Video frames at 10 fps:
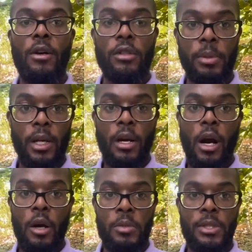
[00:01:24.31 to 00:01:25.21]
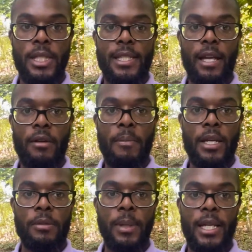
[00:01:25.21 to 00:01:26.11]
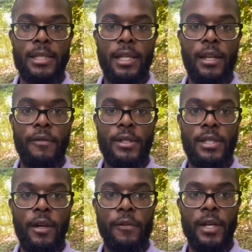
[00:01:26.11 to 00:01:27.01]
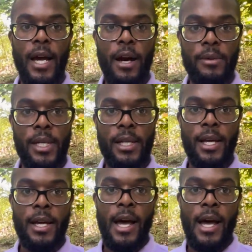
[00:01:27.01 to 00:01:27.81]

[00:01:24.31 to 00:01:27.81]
Cold Spring Harbor is the second best place to live in Suffolk County